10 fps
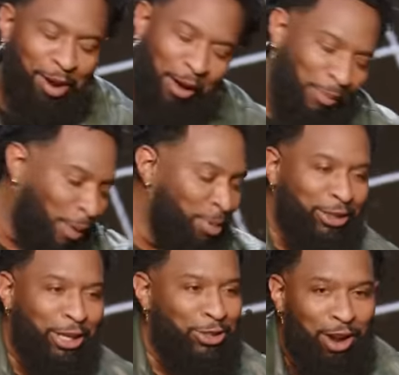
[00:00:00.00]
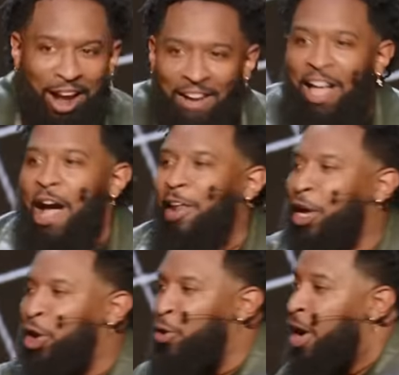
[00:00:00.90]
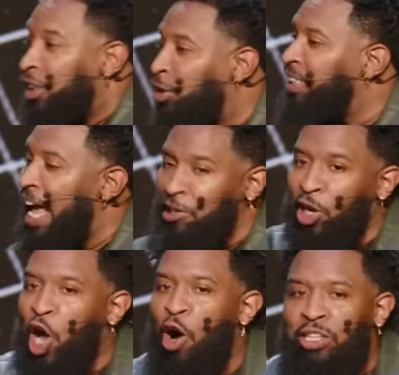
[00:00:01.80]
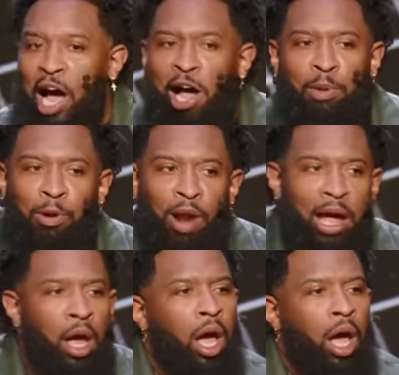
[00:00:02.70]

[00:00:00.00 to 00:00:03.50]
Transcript: I'm gonna just drive. I'm like, cool. So Xander called the audible, right?